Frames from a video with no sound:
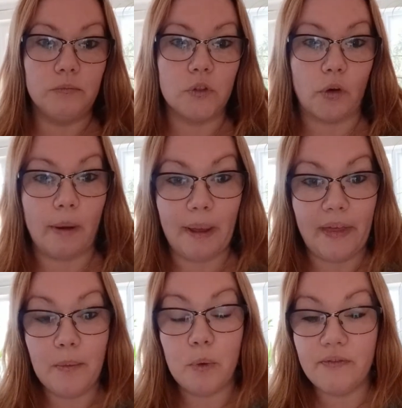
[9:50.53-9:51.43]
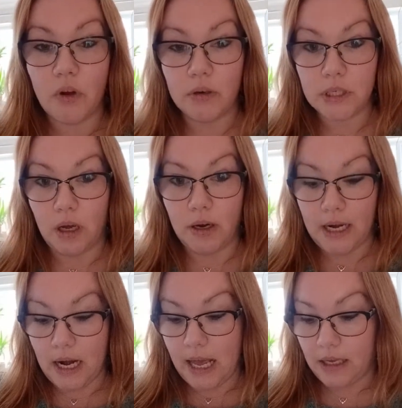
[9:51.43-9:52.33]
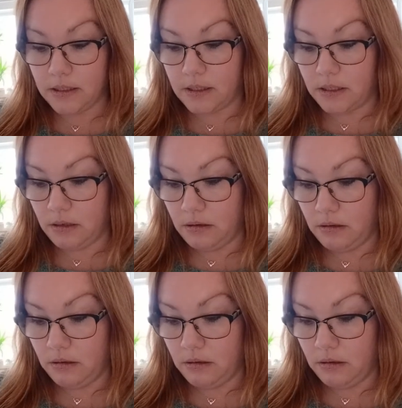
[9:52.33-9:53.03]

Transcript: Sorry about that. We've got the next